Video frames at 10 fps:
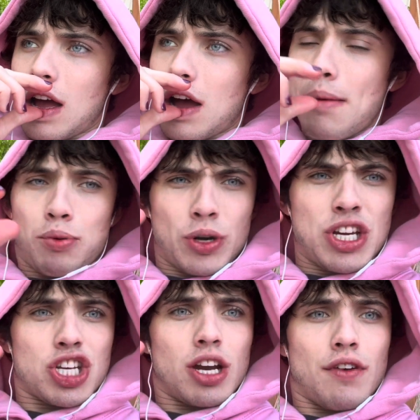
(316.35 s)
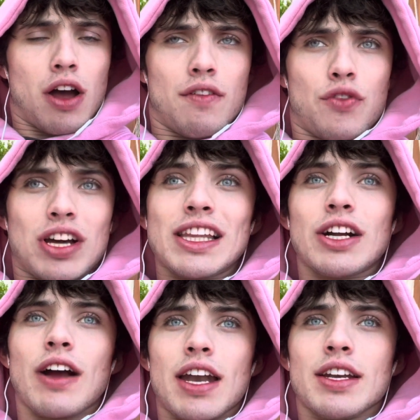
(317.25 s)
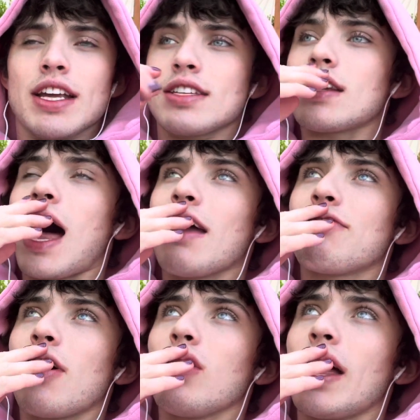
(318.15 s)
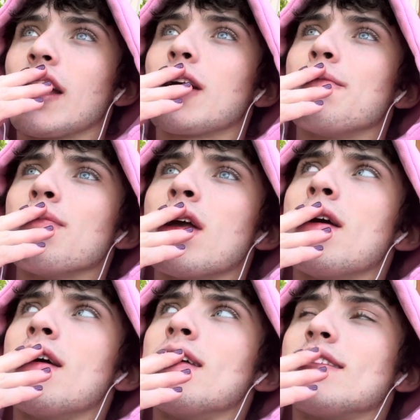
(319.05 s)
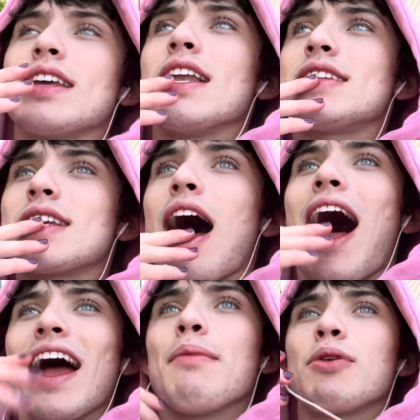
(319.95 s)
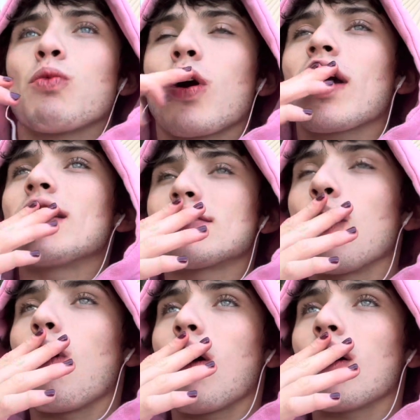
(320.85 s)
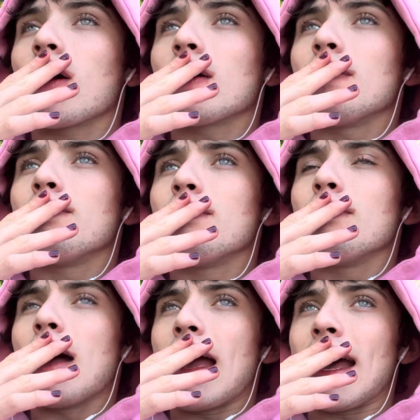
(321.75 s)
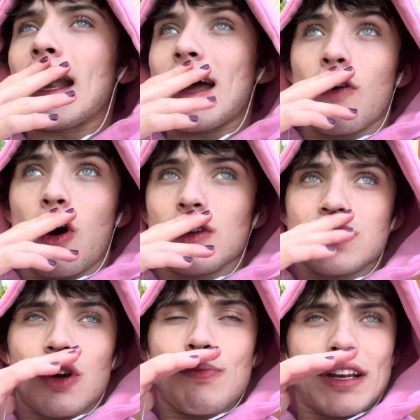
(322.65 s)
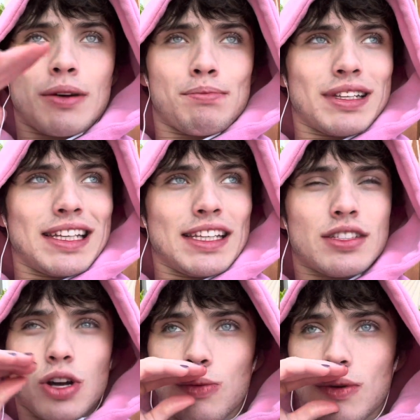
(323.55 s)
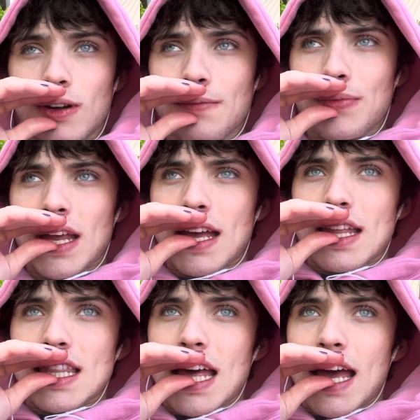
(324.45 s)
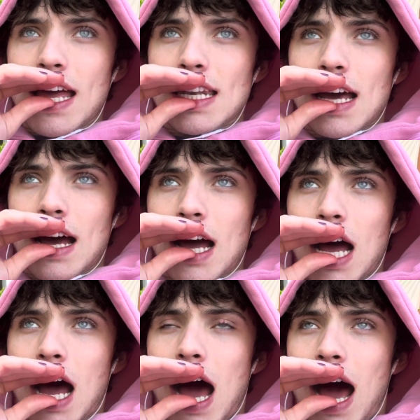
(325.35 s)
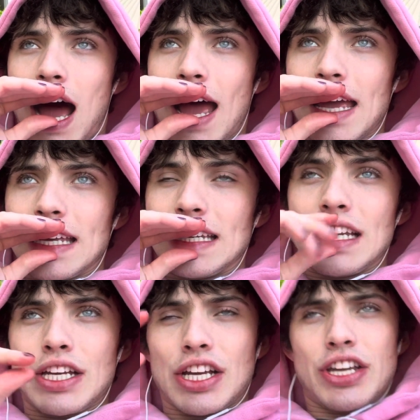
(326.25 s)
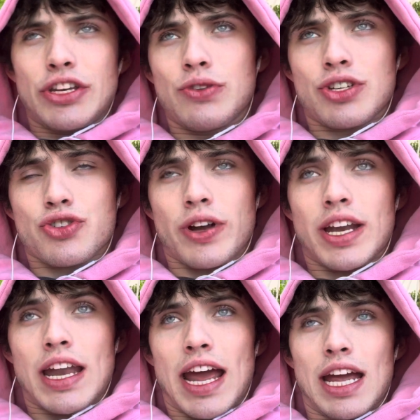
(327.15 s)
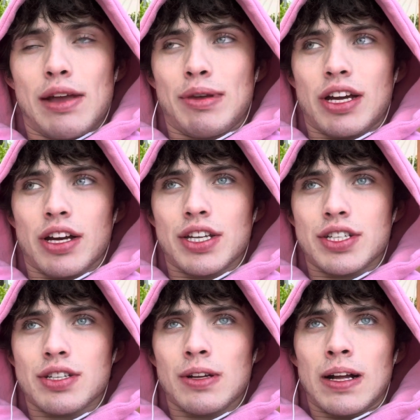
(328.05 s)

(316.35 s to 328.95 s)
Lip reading: appreciative of the clear-headedness, and I felt like since I have been working so hard and I've also been completely sober, then I need to continue this trend, A, because